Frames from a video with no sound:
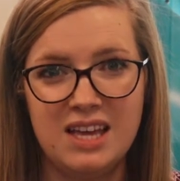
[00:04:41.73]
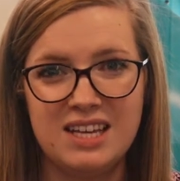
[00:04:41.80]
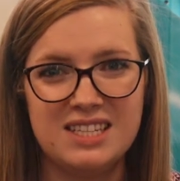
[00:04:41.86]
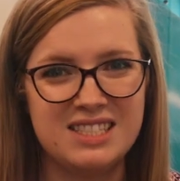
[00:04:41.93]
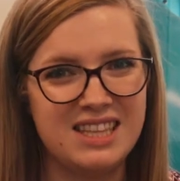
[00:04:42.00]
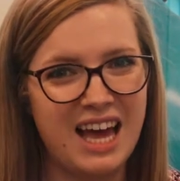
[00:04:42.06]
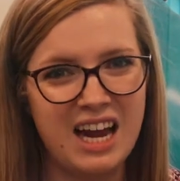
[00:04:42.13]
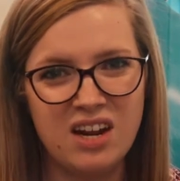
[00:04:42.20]

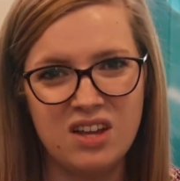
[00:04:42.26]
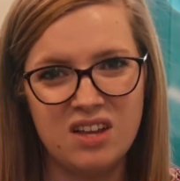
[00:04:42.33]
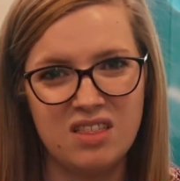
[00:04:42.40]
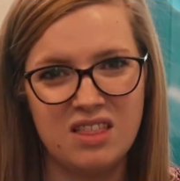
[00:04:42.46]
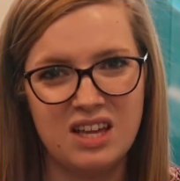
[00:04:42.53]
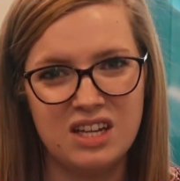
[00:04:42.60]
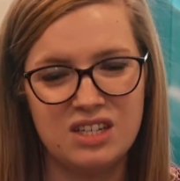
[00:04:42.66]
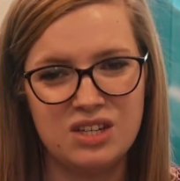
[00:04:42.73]
Is that a good
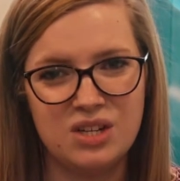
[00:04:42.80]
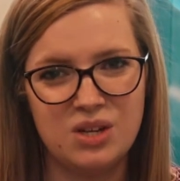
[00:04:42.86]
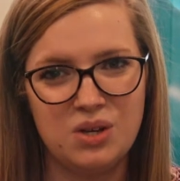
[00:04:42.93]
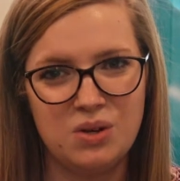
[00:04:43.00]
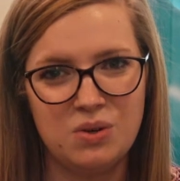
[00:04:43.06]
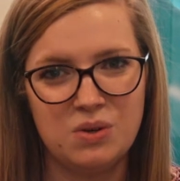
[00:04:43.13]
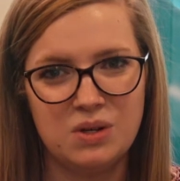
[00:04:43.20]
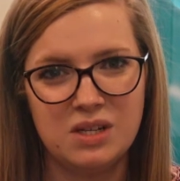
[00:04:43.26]
thing to
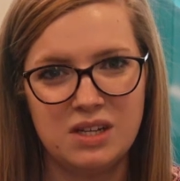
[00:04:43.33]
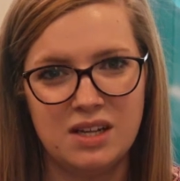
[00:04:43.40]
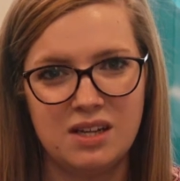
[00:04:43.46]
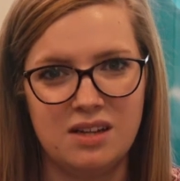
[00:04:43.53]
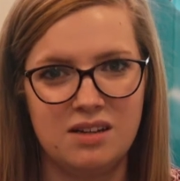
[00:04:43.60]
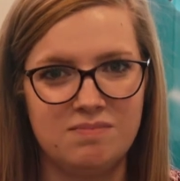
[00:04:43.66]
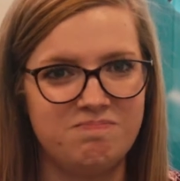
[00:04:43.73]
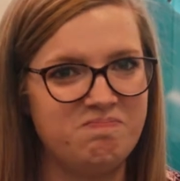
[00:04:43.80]

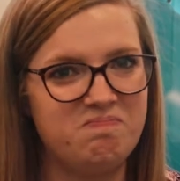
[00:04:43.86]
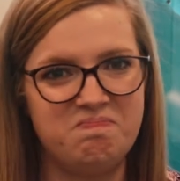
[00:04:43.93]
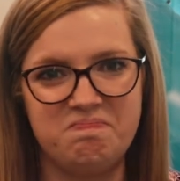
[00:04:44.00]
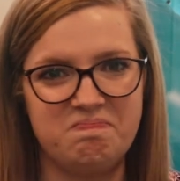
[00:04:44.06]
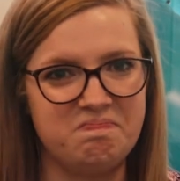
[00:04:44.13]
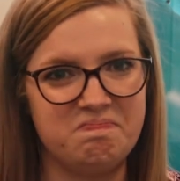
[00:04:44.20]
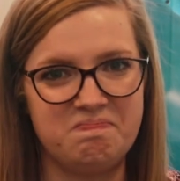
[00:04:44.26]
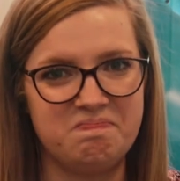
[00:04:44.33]

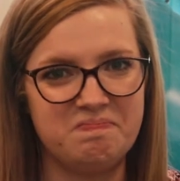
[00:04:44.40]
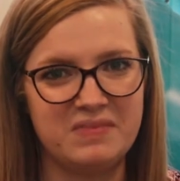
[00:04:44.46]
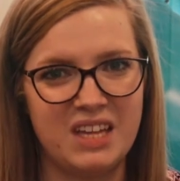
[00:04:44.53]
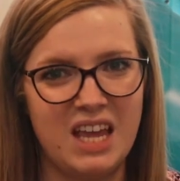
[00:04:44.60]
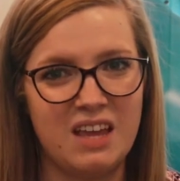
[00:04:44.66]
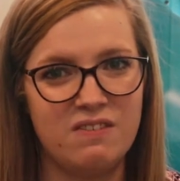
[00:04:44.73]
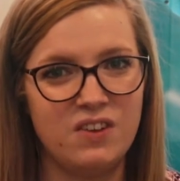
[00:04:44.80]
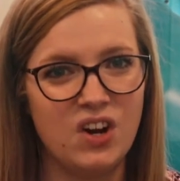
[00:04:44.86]
do?
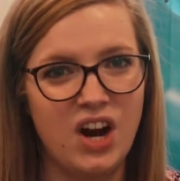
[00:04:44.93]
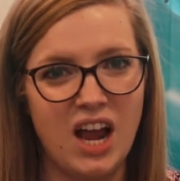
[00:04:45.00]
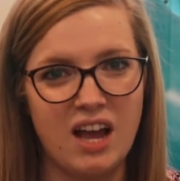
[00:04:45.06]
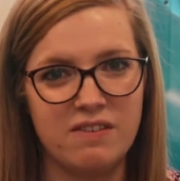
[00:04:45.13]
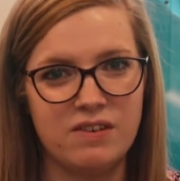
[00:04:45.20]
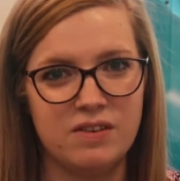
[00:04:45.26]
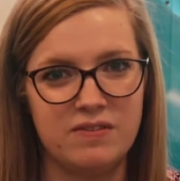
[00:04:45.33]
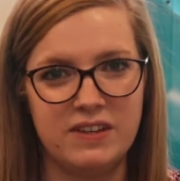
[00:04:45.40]
If you're
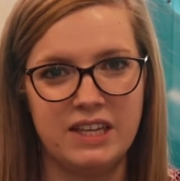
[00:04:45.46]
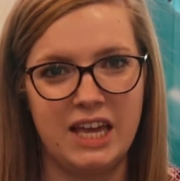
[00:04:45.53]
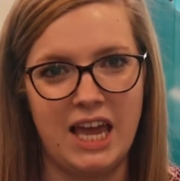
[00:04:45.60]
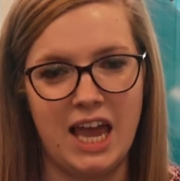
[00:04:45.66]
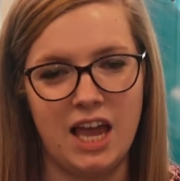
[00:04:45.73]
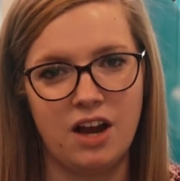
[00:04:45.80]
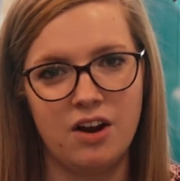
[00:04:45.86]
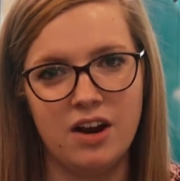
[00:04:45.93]
ever feeling
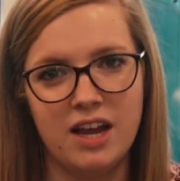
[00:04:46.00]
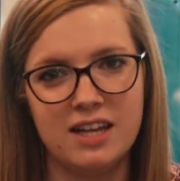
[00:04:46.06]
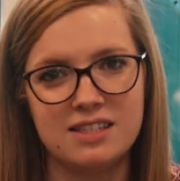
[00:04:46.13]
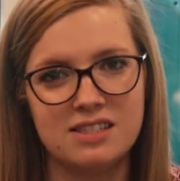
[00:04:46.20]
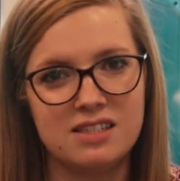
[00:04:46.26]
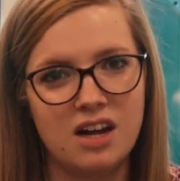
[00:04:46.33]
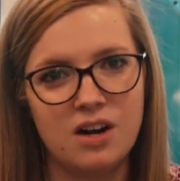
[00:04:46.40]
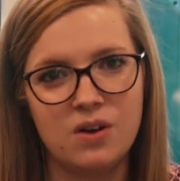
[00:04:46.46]
angry,
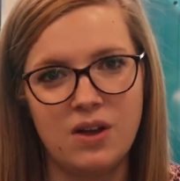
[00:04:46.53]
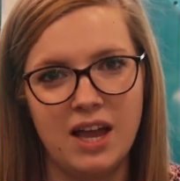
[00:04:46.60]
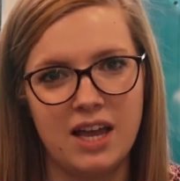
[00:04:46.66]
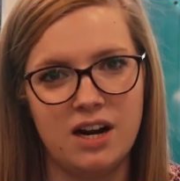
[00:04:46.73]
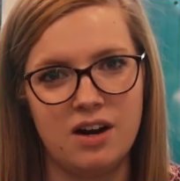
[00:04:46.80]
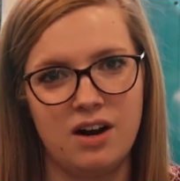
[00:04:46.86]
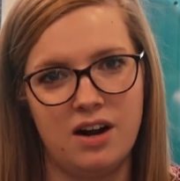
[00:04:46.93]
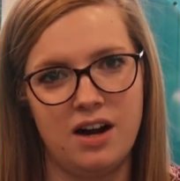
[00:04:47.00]
it's not okay
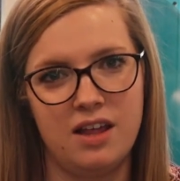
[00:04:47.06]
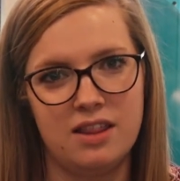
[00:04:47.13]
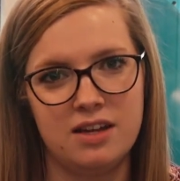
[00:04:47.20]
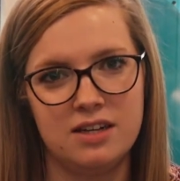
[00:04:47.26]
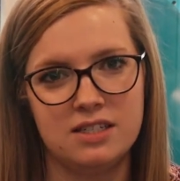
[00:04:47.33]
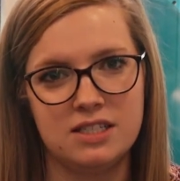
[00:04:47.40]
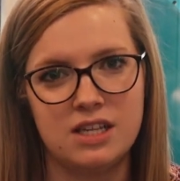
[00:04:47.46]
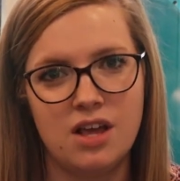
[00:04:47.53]
to hurt
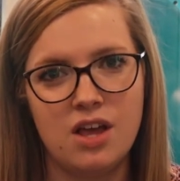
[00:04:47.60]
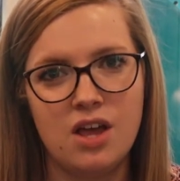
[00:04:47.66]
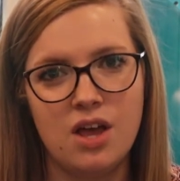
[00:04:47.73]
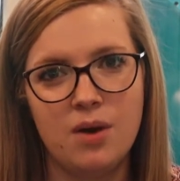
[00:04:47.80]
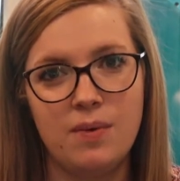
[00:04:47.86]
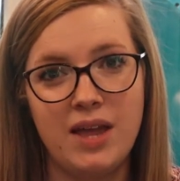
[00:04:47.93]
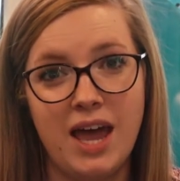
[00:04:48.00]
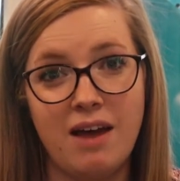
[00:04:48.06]
others.
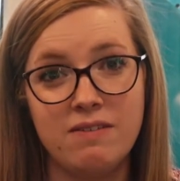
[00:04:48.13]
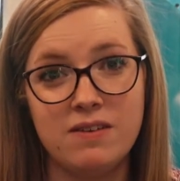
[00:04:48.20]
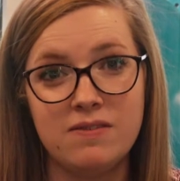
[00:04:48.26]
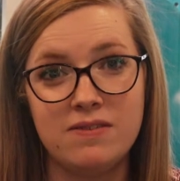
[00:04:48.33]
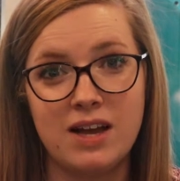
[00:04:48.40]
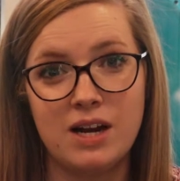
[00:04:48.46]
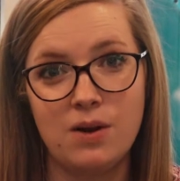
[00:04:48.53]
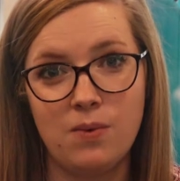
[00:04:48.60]
We have to
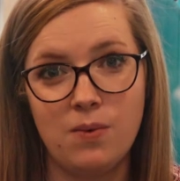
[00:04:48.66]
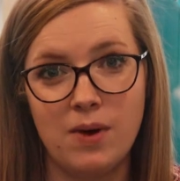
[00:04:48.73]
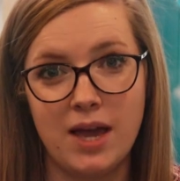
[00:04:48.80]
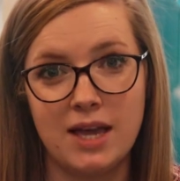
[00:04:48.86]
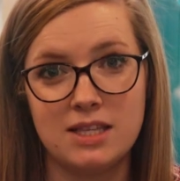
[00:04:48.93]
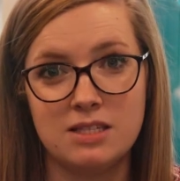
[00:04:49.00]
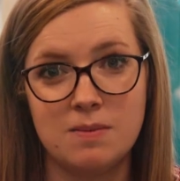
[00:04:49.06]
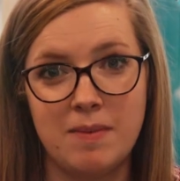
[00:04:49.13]
find a
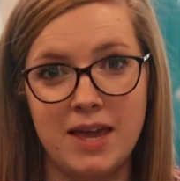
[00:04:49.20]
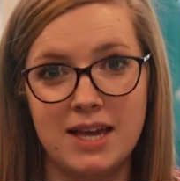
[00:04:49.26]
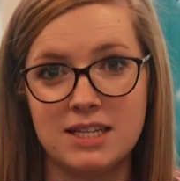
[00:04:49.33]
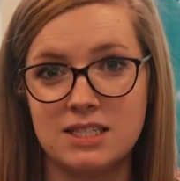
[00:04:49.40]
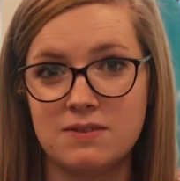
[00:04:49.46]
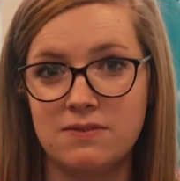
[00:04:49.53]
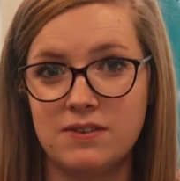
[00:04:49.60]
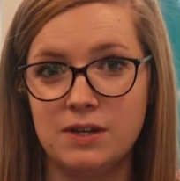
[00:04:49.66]
way to make
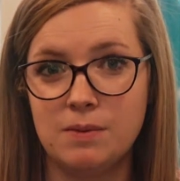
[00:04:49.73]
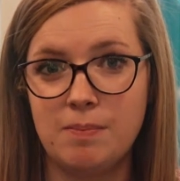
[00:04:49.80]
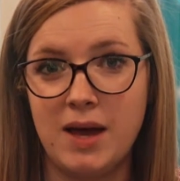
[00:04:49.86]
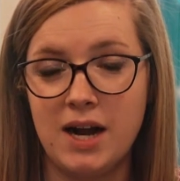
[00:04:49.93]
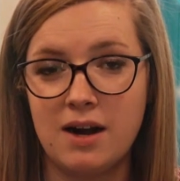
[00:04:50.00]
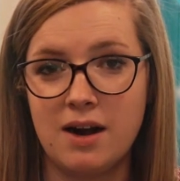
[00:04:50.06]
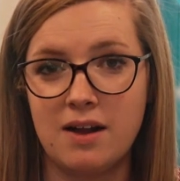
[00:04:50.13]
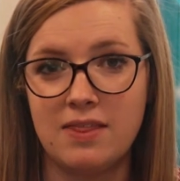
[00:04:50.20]
us feel
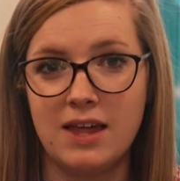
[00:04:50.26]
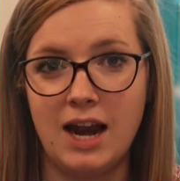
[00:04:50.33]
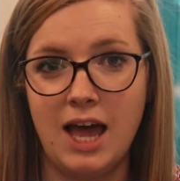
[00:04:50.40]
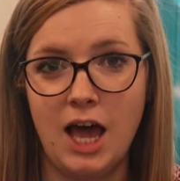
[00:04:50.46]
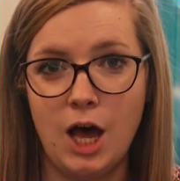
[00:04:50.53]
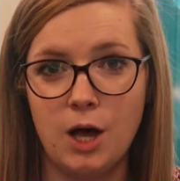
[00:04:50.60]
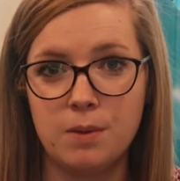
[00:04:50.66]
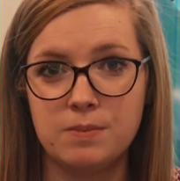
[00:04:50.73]
better that
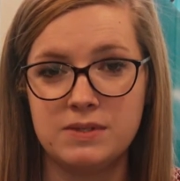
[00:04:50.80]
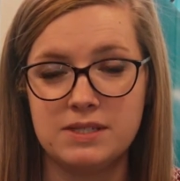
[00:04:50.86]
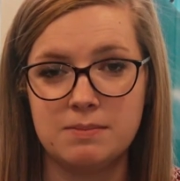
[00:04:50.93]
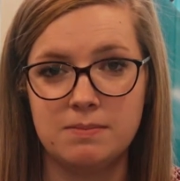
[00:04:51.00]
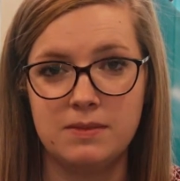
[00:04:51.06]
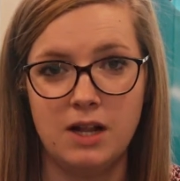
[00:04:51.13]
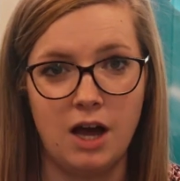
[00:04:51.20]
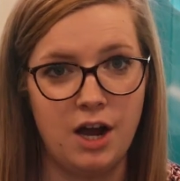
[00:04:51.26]
helps,
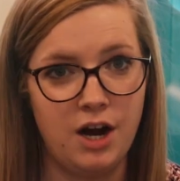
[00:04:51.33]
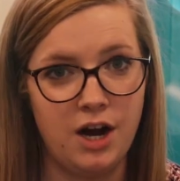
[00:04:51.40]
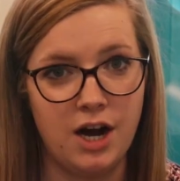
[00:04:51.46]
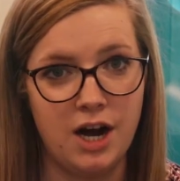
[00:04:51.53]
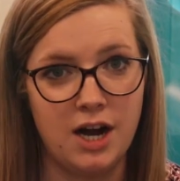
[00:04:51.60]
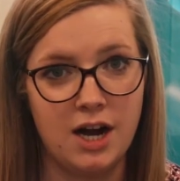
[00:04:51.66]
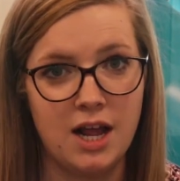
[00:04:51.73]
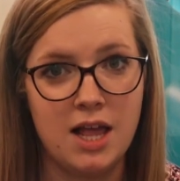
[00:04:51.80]
not
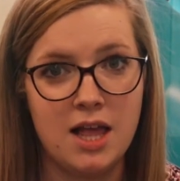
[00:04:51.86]
hurt.